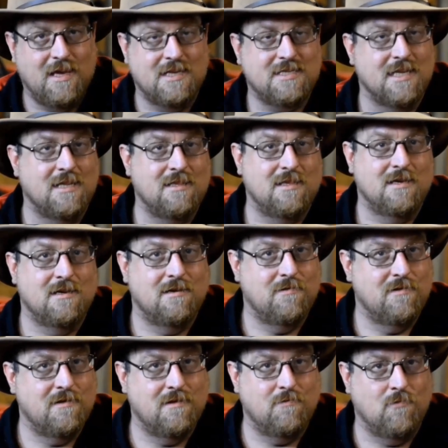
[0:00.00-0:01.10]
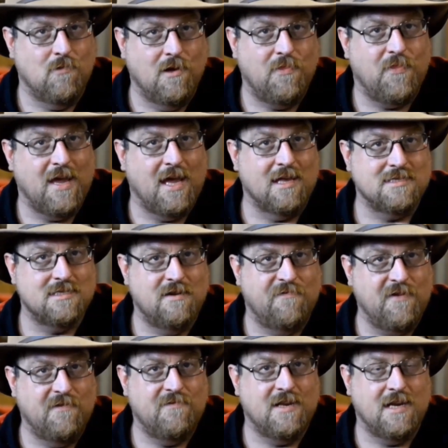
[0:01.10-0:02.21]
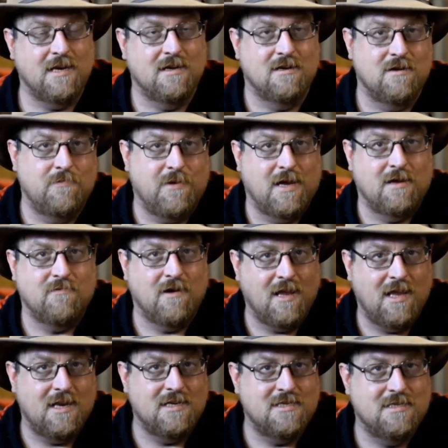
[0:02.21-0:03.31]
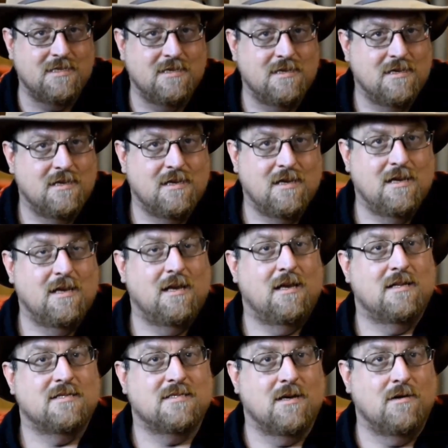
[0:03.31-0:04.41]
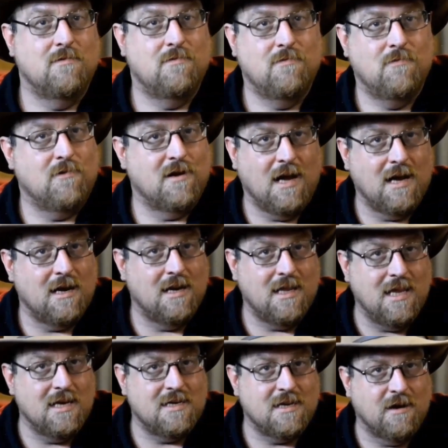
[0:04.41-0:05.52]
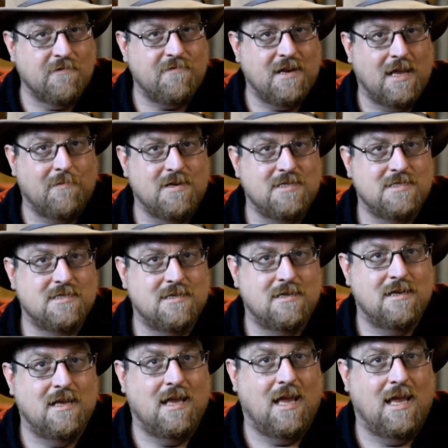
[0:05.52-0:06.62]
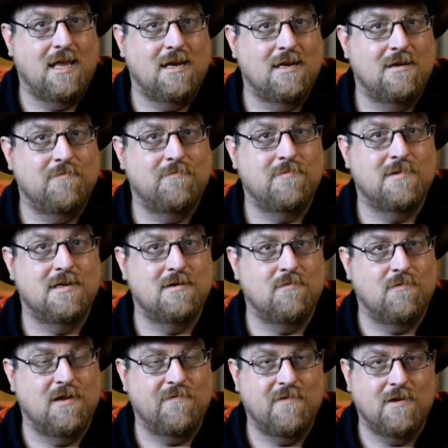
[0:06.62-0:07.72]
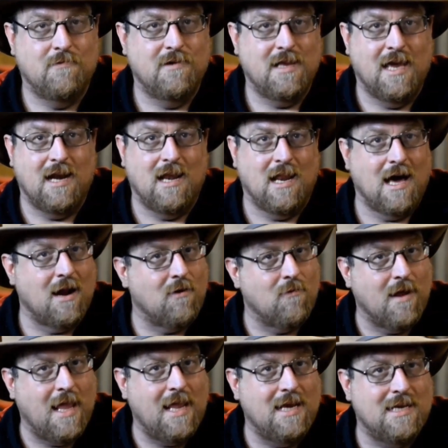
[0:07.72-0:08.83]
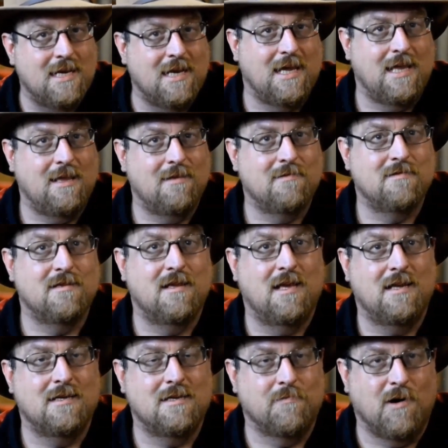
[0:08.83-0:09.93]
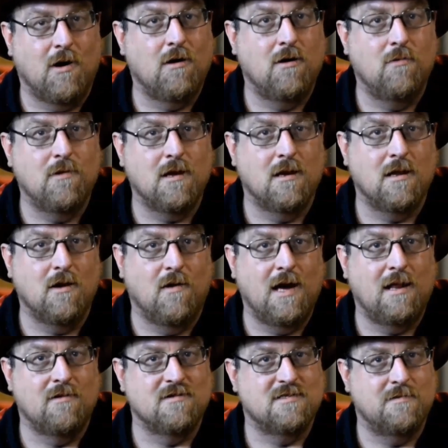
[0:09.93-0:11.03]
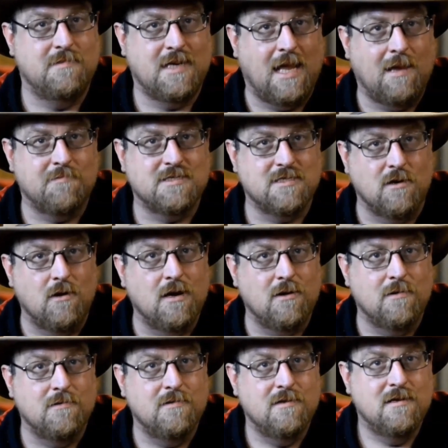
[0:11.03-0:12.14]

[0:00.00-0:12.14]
that's in the 1,000 to 1,500 pound range. So we're not going to get turf damage. And we got a lot of rain today, and tomorrow we're going to go out on some damp soil,